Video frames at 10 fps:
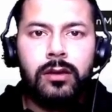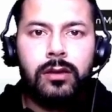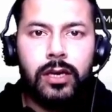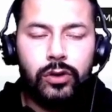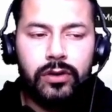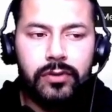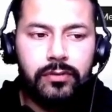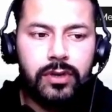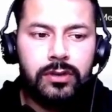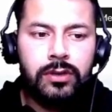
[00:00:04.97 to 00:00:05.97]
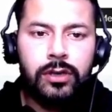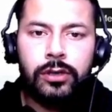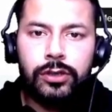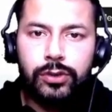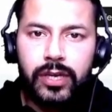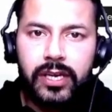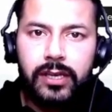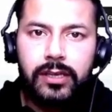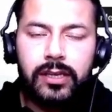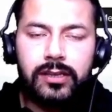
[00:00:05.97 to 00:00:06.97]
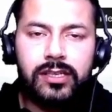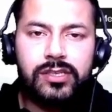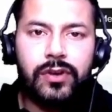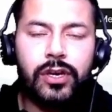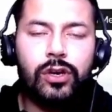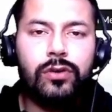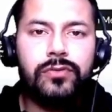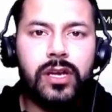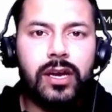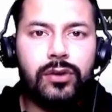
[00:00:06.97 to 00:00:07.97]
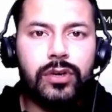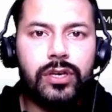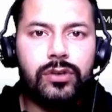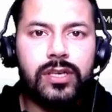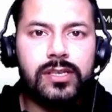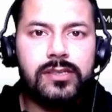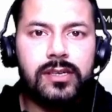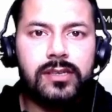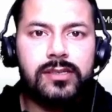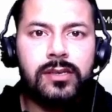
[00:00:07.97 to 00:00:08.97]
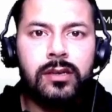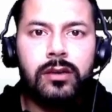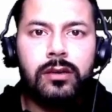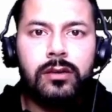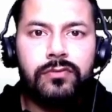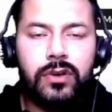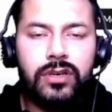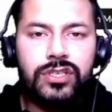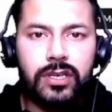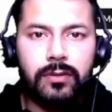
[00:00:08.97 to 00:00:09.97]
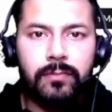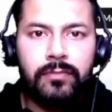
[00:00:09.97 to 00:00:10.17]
Hello everyone. Today in this video we are going to discuss function